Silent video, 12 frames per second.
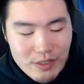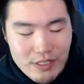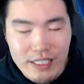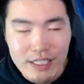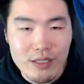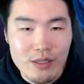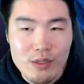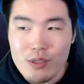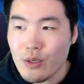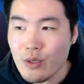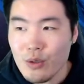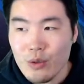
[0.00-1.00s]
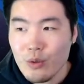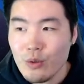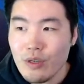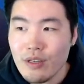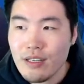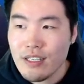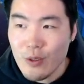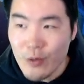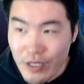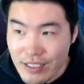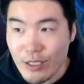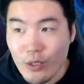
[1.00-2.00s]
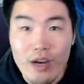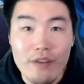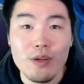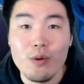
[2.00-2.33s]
skills to units that don't have an